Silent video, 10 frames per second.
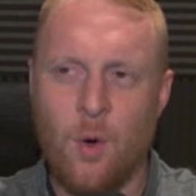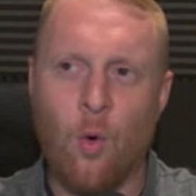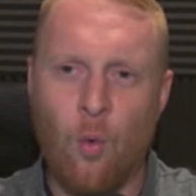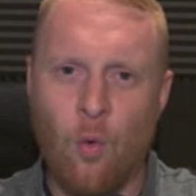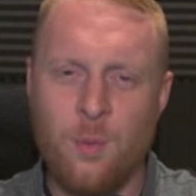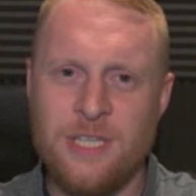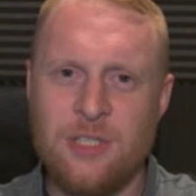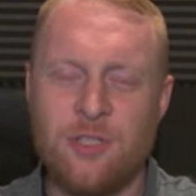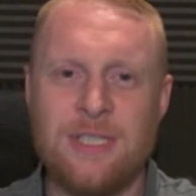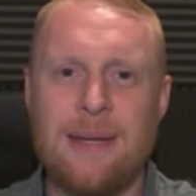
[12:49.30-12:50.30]
or was
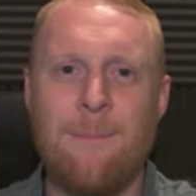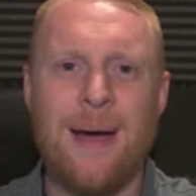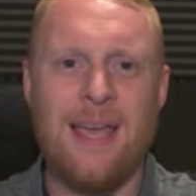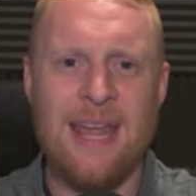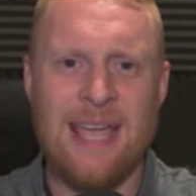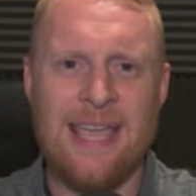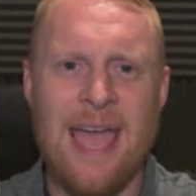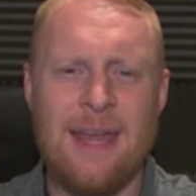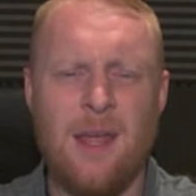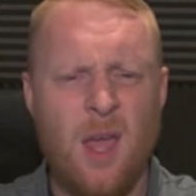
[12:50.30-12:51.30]
interested in buying it
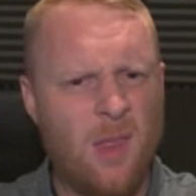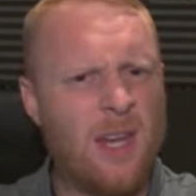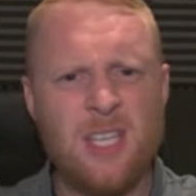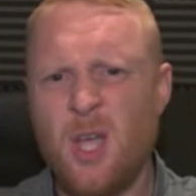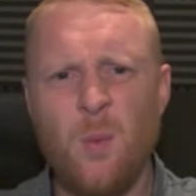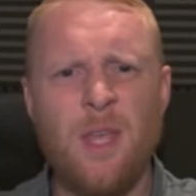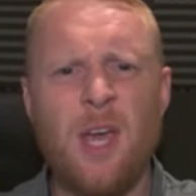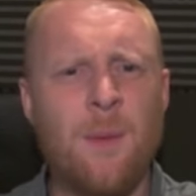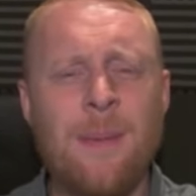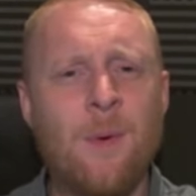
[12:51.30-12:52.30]
again, then it's only
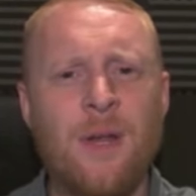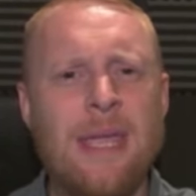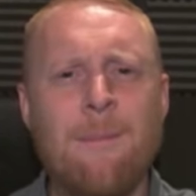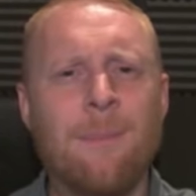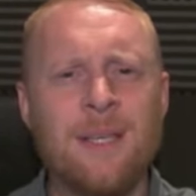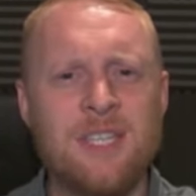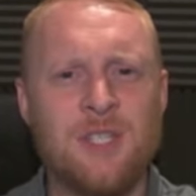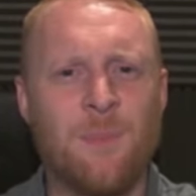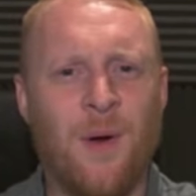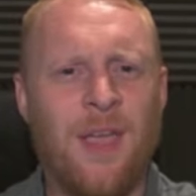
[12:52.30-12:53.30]
going to be money in
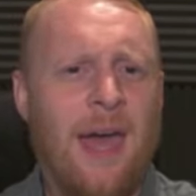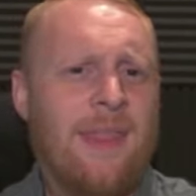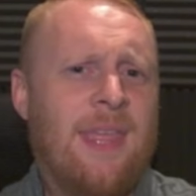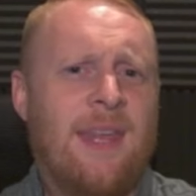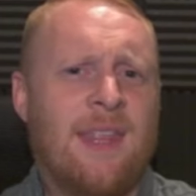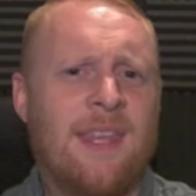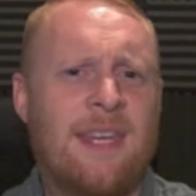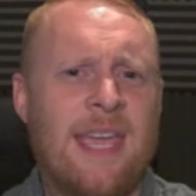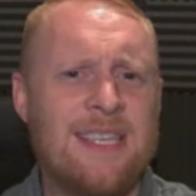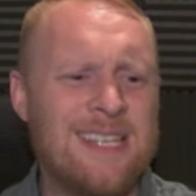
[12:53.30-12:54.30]
Blizzard's pocket at the end of the
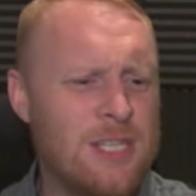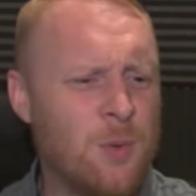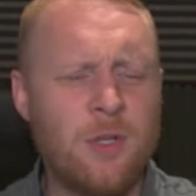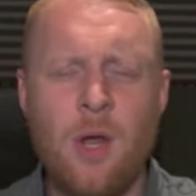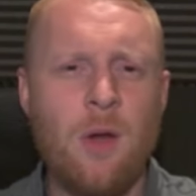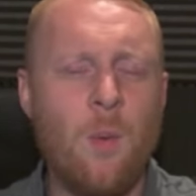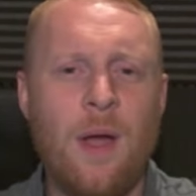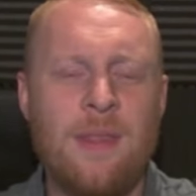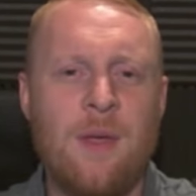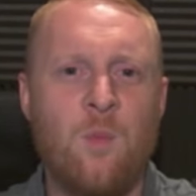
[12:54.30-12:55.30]
day, isn't it? So I don't know
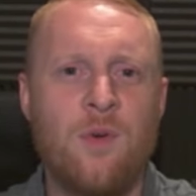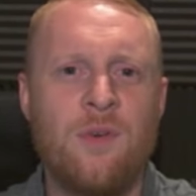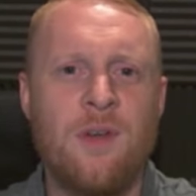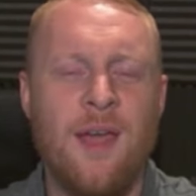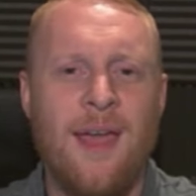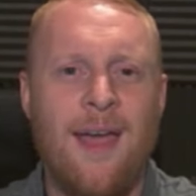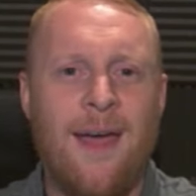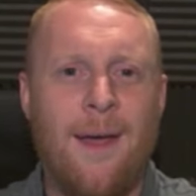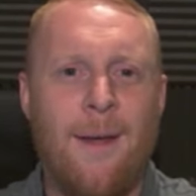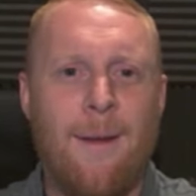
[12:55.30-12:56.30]
why they wouldn't...
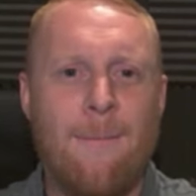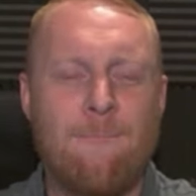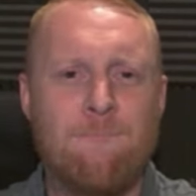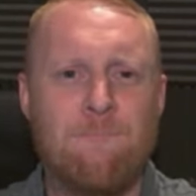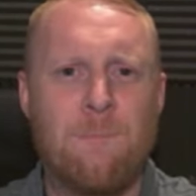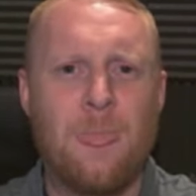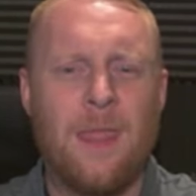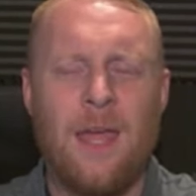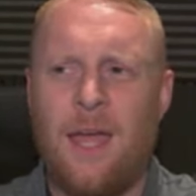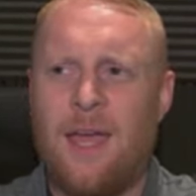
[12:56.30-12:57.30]
Um,
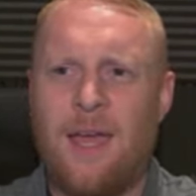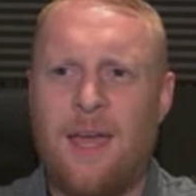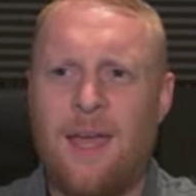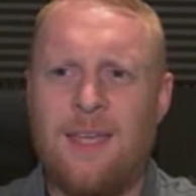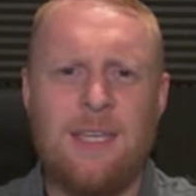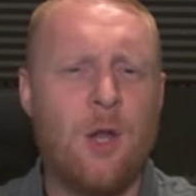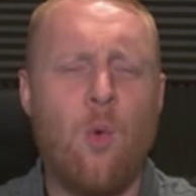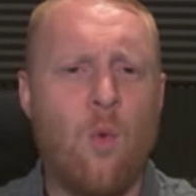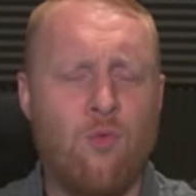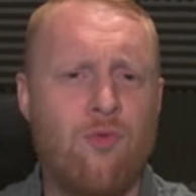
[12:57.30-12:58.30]
uh, you
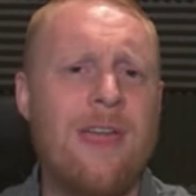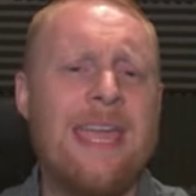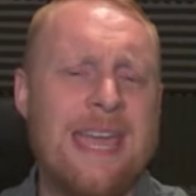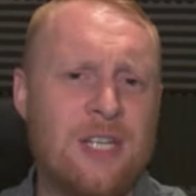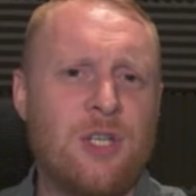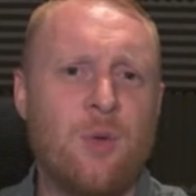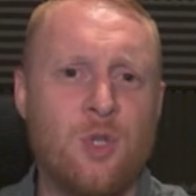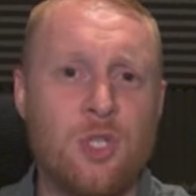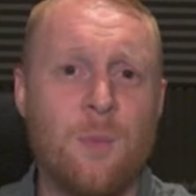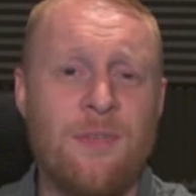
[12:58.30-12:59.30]
know, reissue
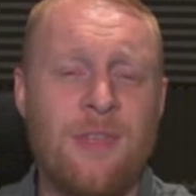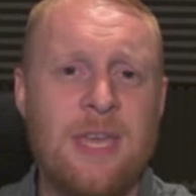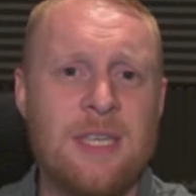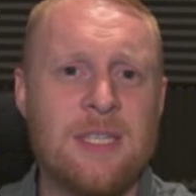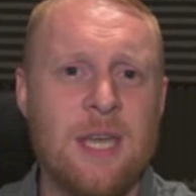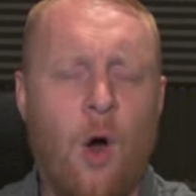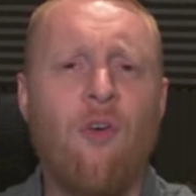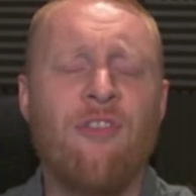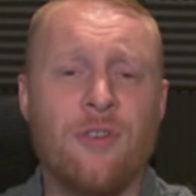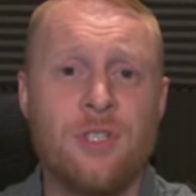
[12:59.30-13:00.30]
some of these
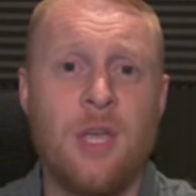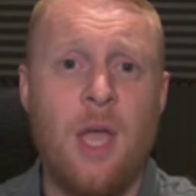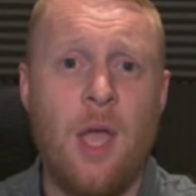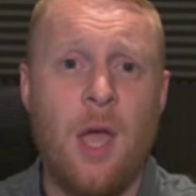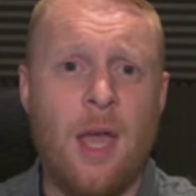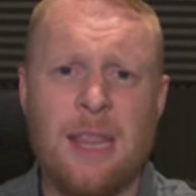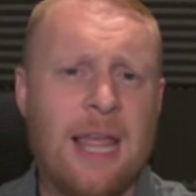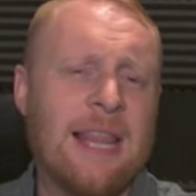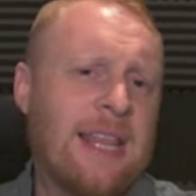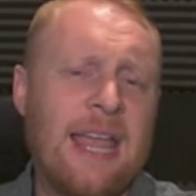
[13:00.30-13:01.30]
offers
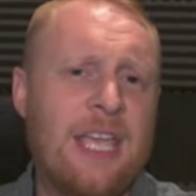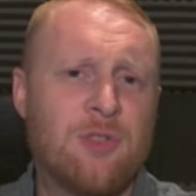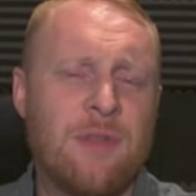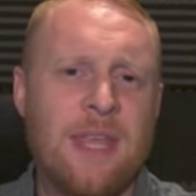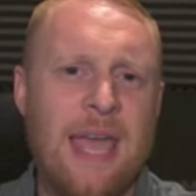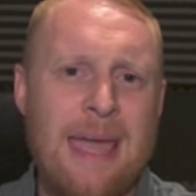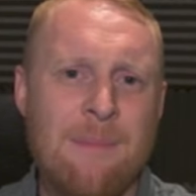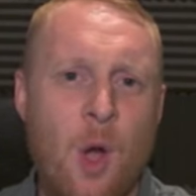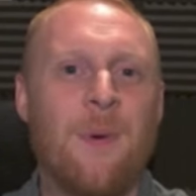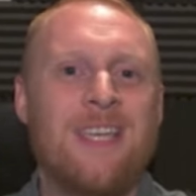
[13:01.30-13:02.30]
like later in the
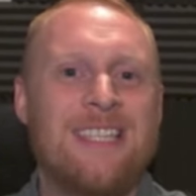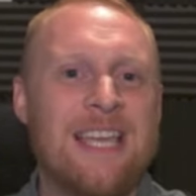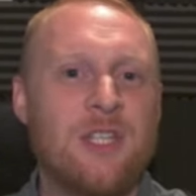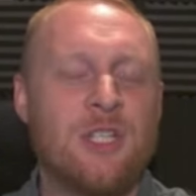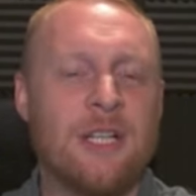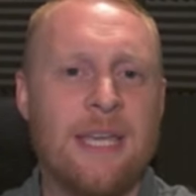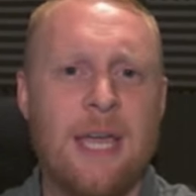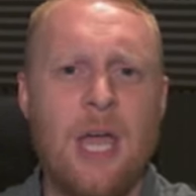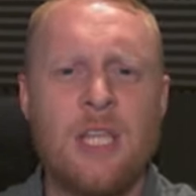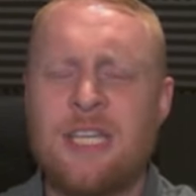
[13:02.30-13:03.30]
game. But essentially,
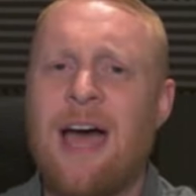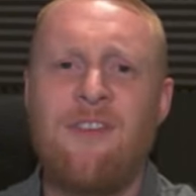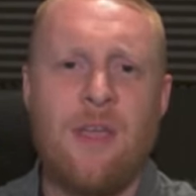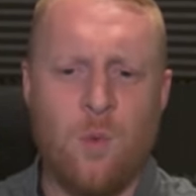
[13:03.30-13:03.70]
to have it